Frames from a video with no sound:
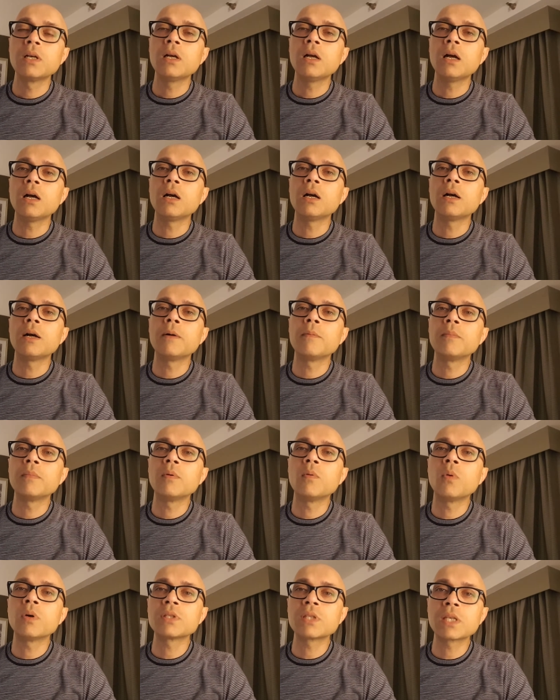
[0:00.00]

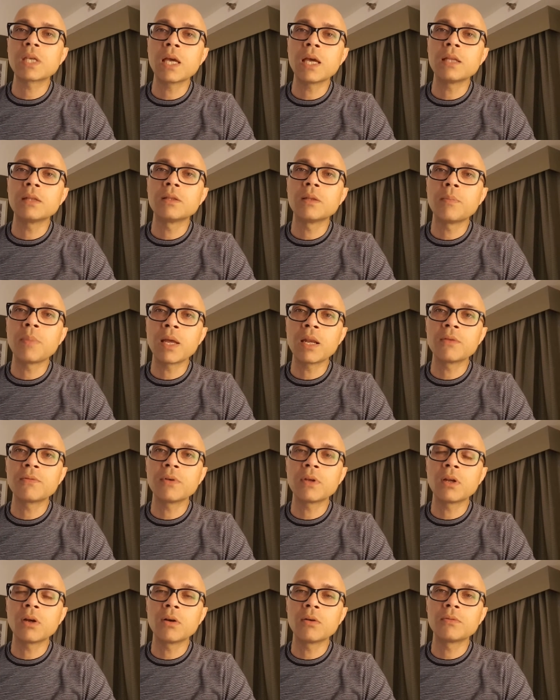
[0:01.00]
Once again, the
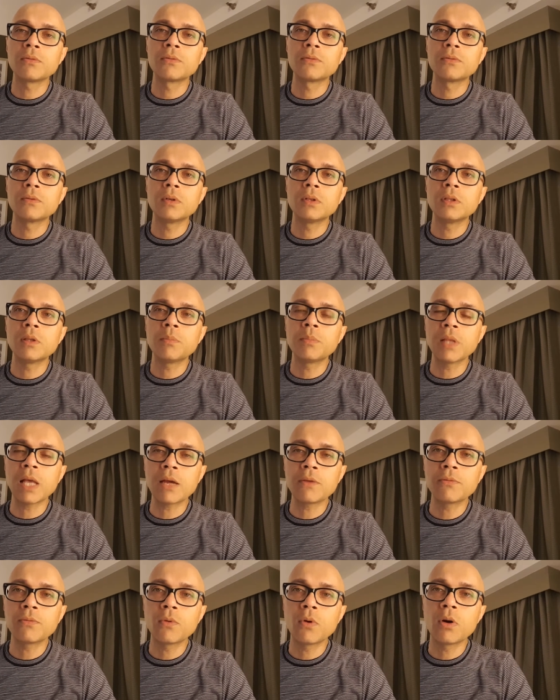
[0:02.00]
benefit of the
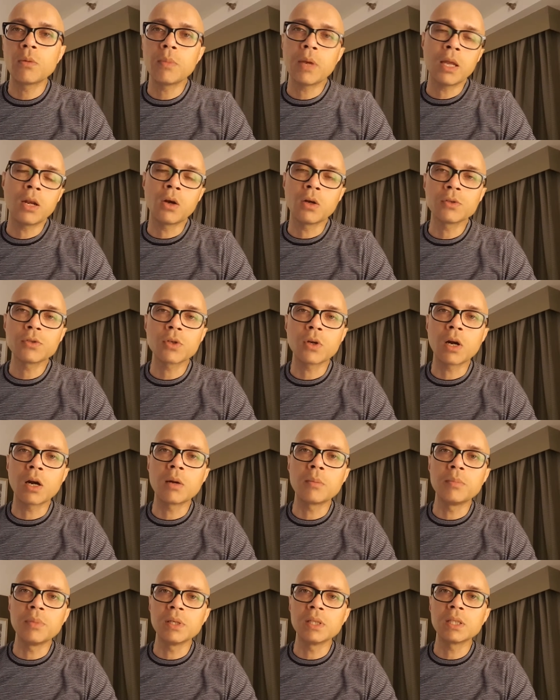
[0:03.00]
platform and also our
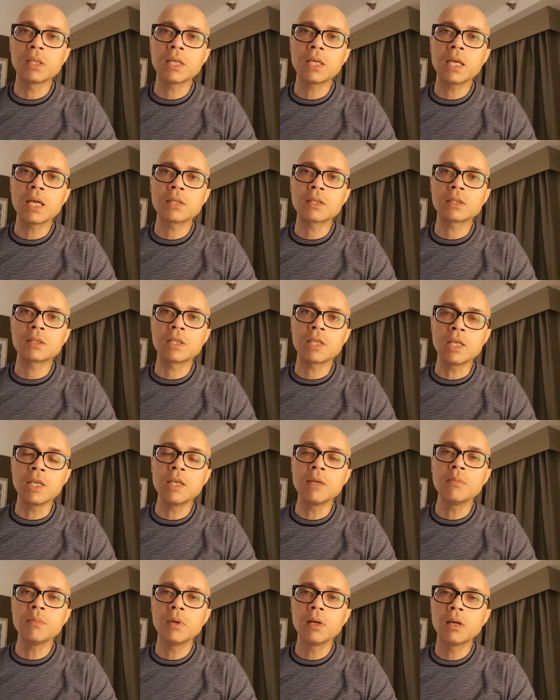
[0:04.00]
ability as a
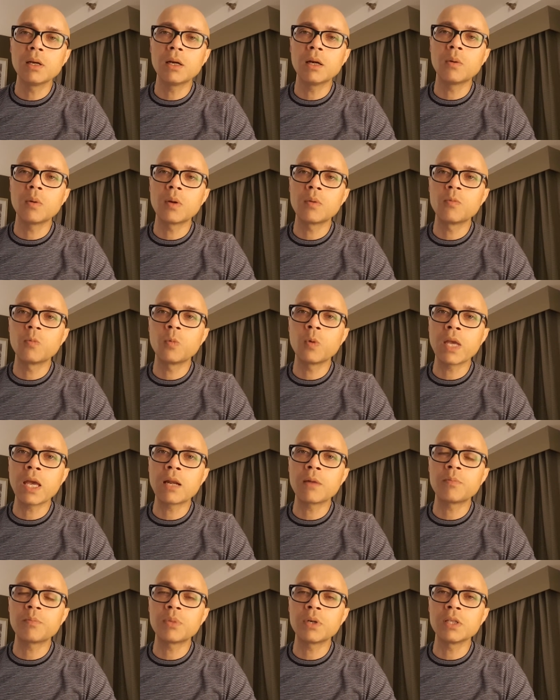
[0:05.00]
team. We
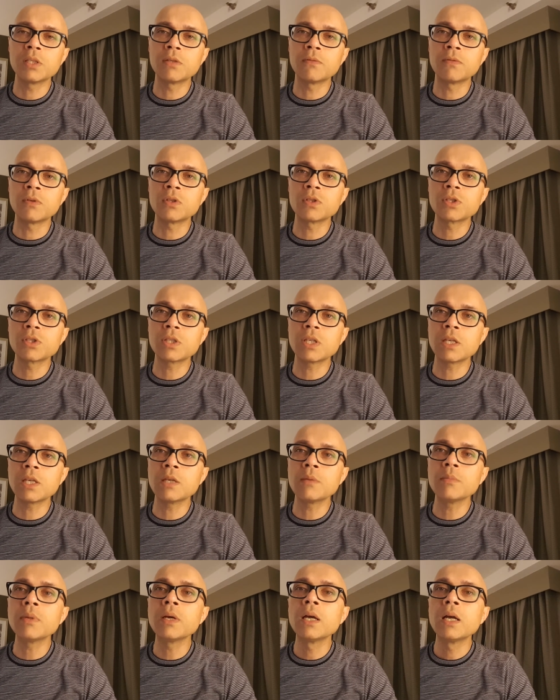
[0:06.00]
had a pretty diverse
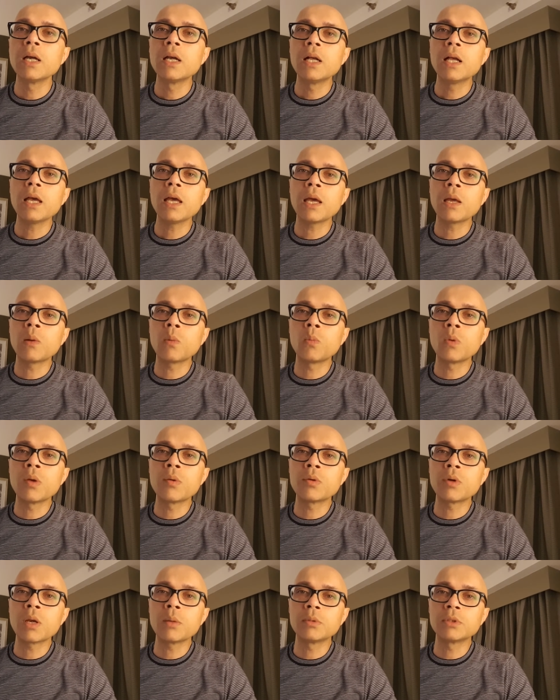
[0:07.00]
team, and we
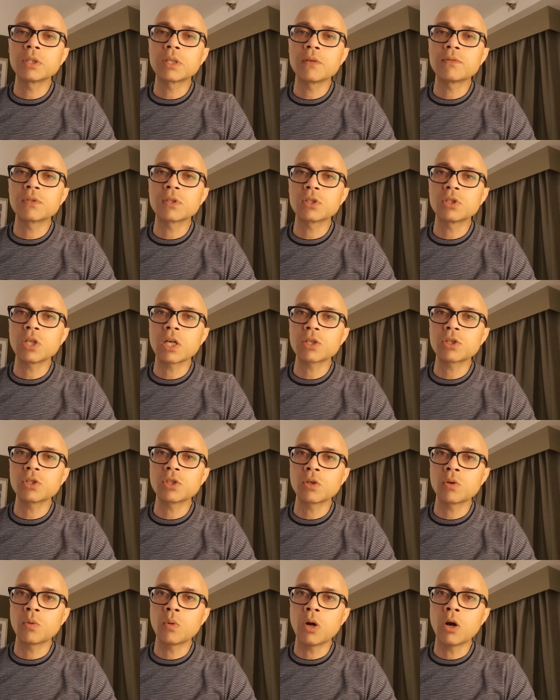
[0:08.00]
were able to give
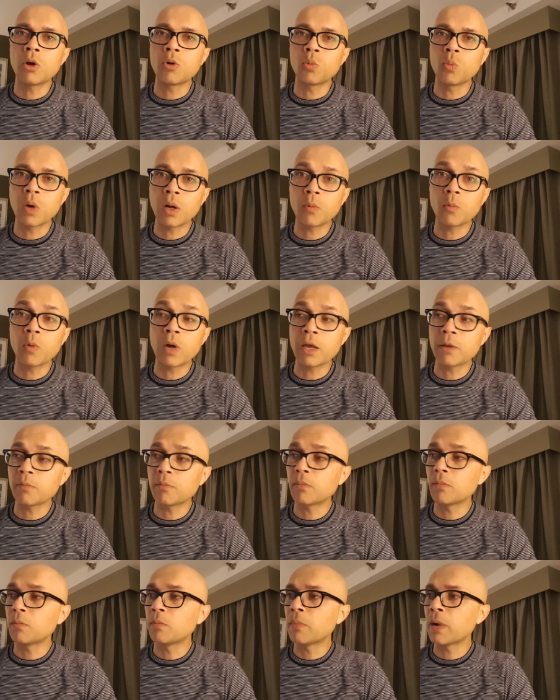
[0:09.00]
suggestions on what
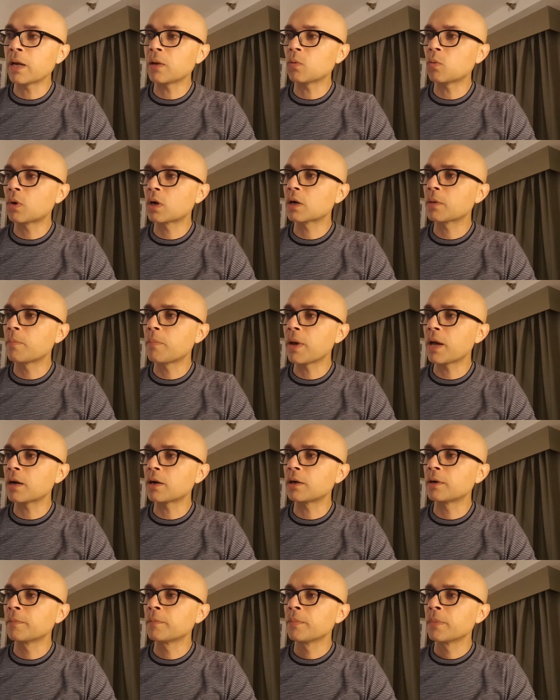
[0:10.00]
might work better.